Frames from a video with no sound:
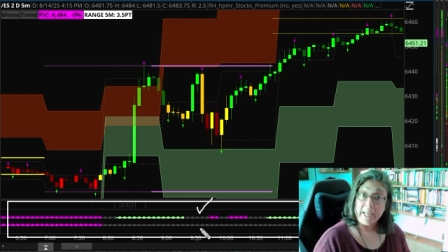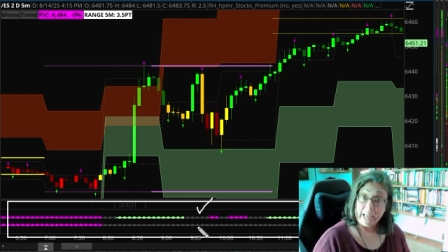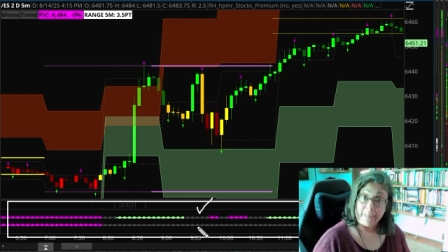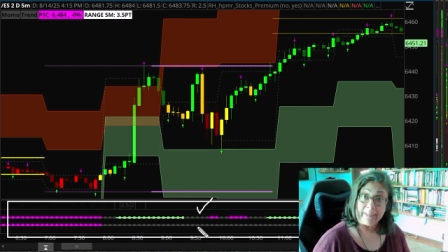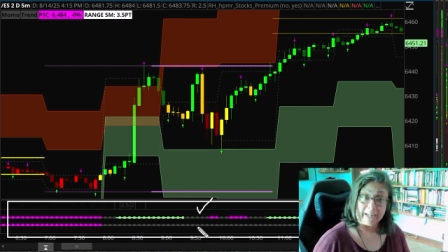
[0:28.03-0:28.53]

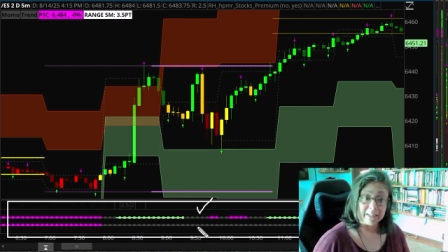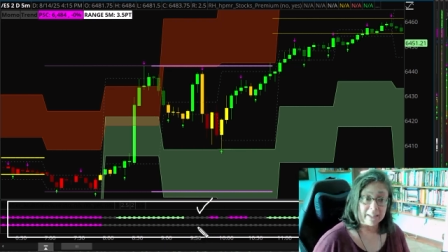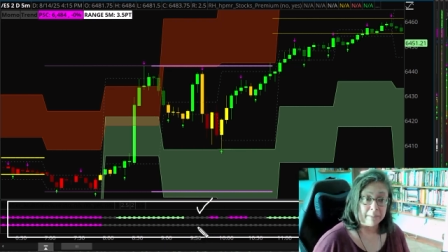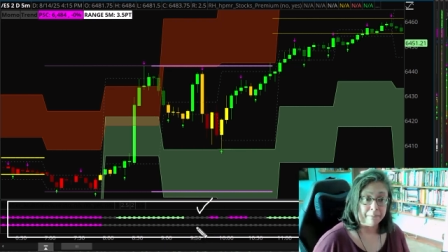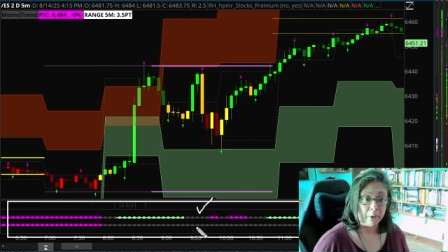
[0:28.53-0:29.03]
and that
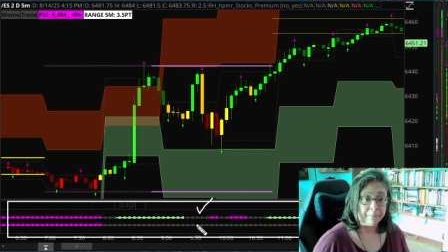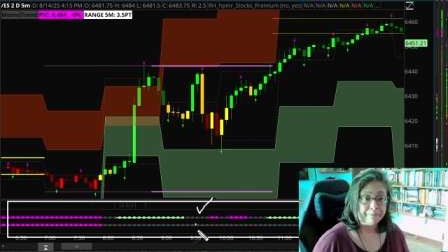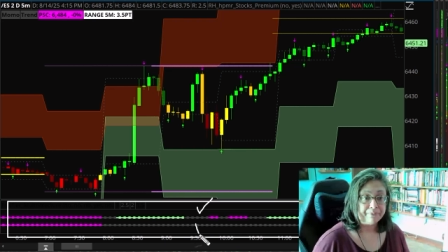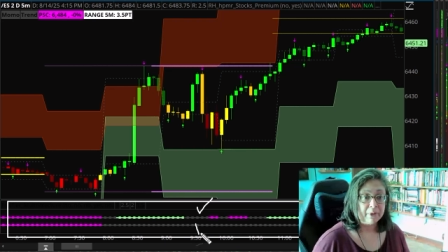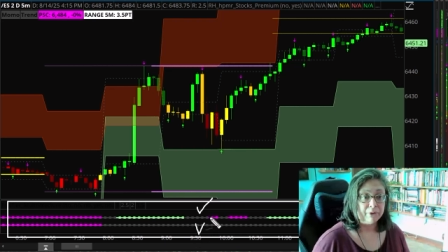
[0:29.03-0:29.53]
symbol.
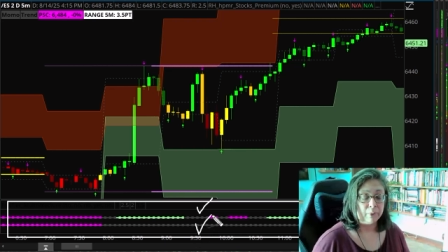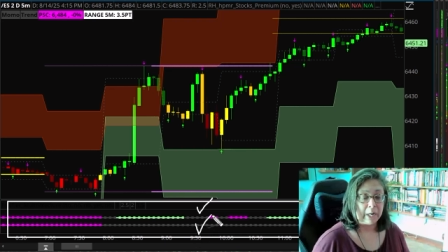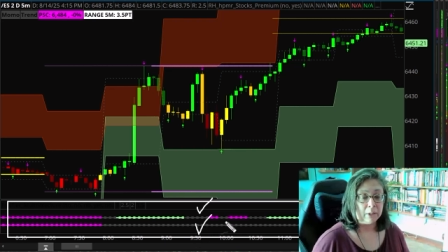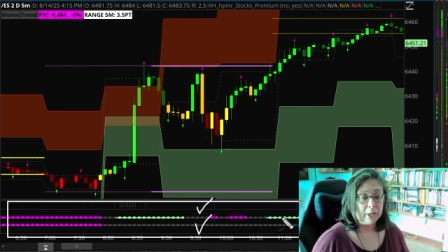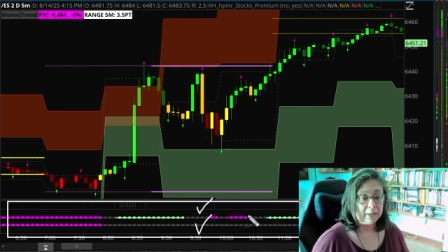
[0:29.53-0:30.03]
So when
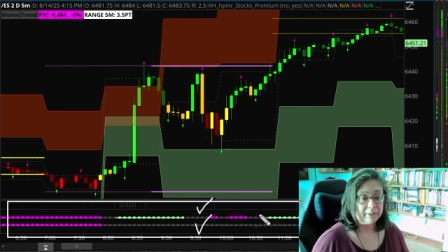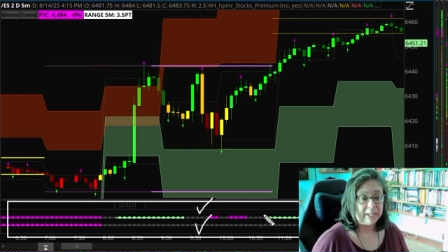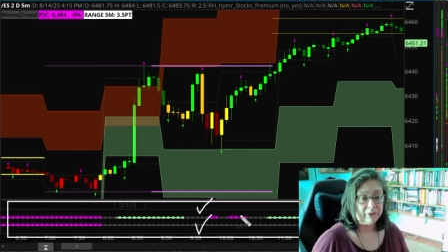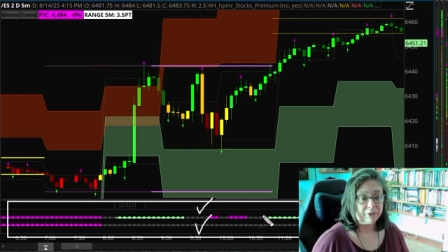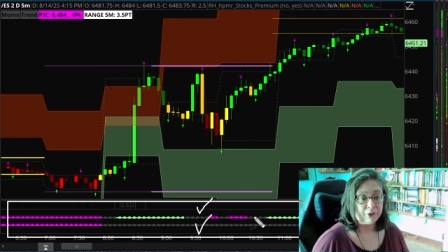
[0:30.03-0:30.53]
I look at
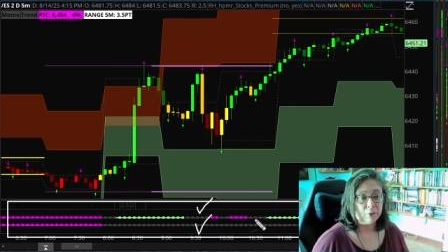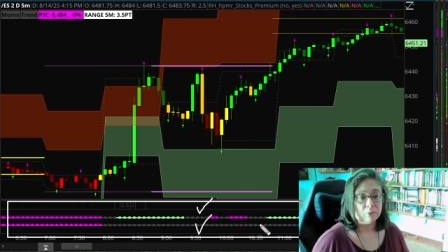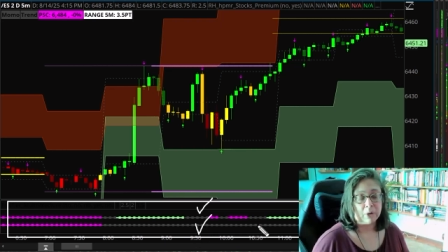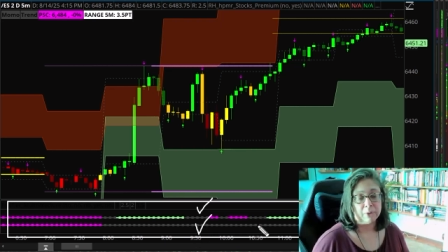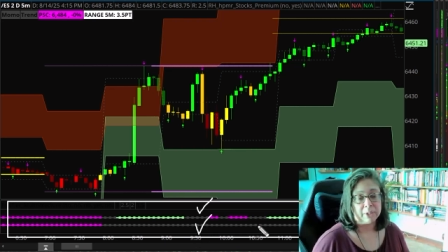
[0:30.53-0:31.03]
these 2
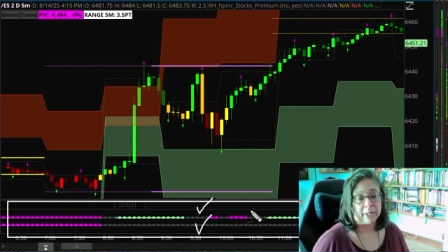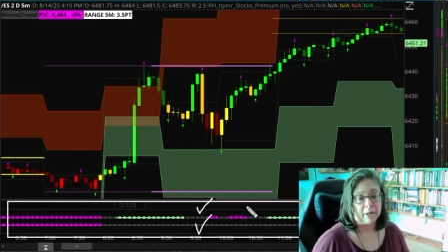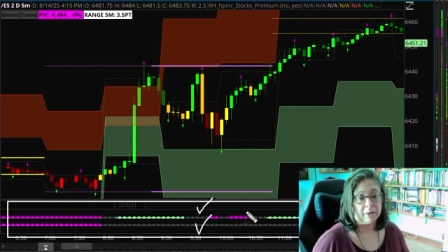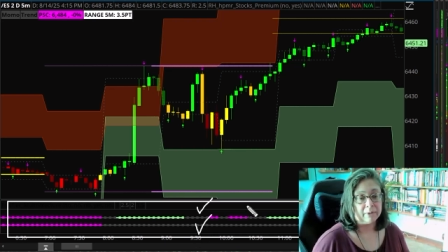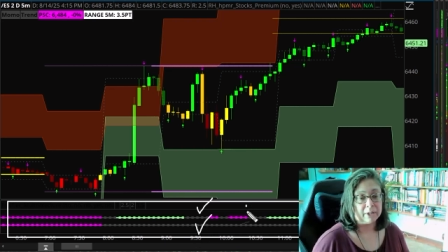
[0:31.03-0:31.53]
rows
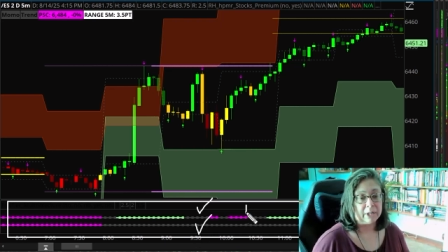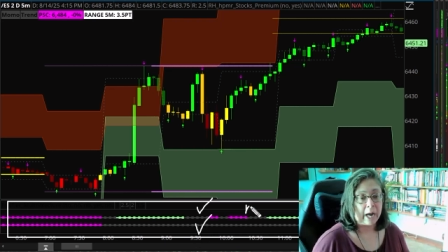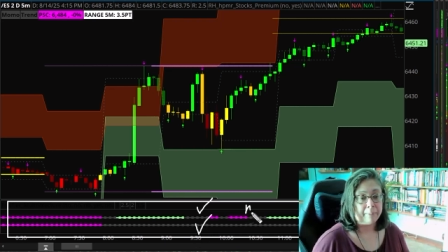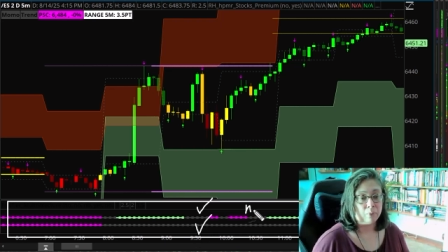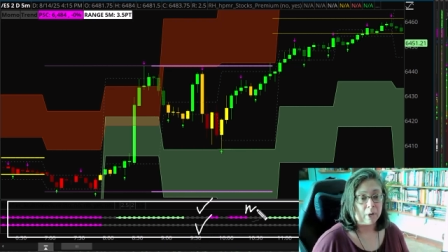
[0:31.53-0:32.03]
here, the
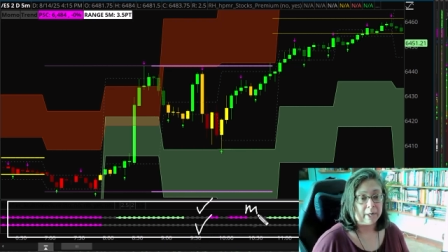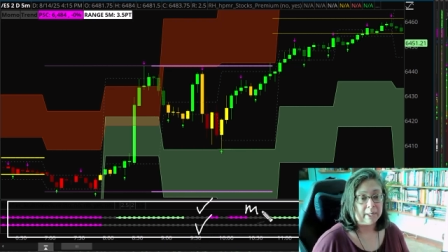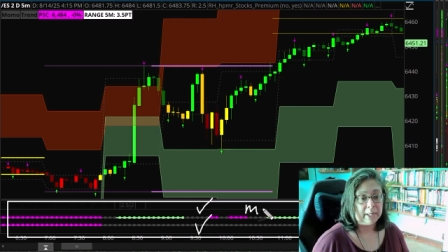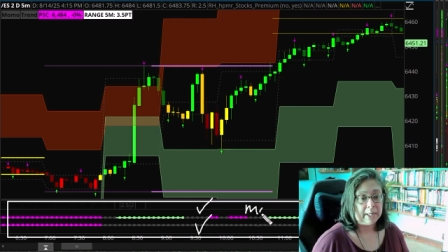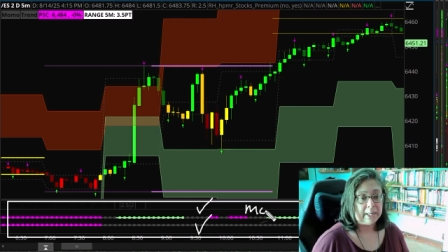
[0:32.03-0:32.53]
top
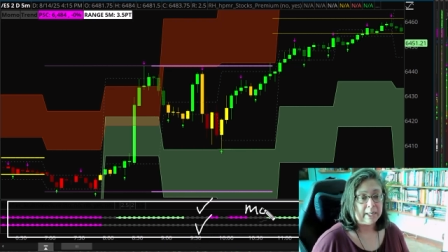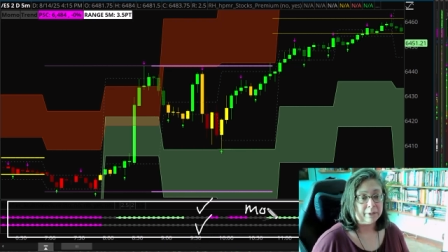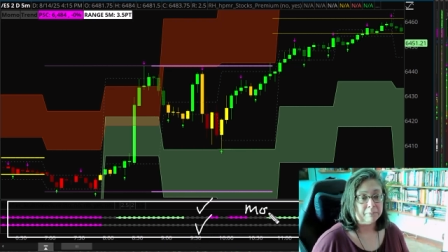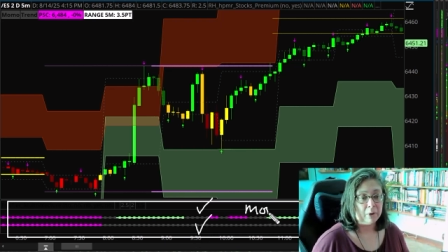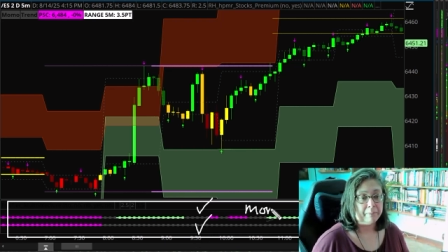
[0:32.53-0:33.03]
one
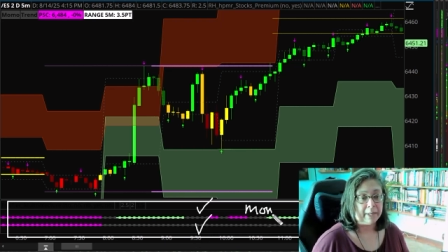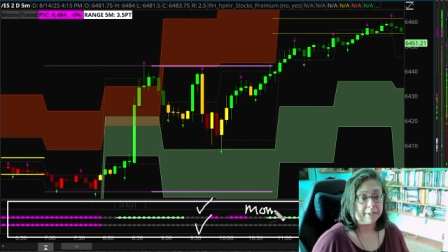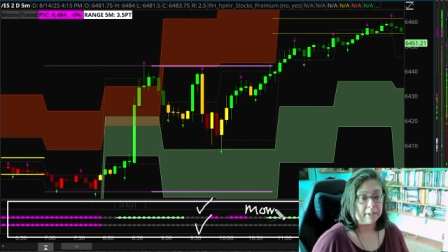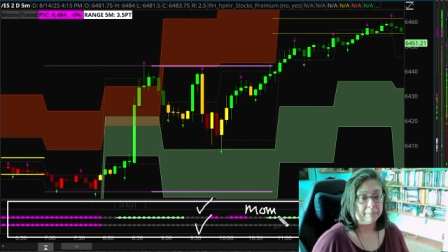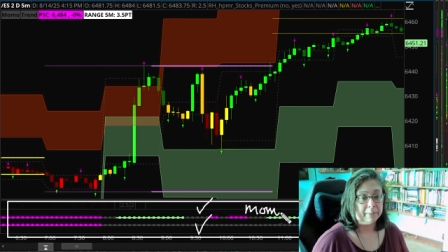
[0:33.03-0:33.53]
is
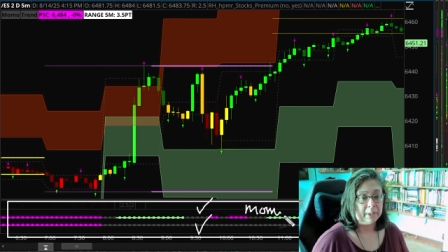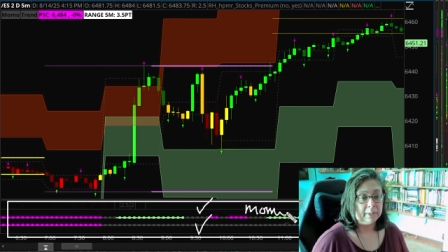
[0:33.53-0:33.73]
momentum.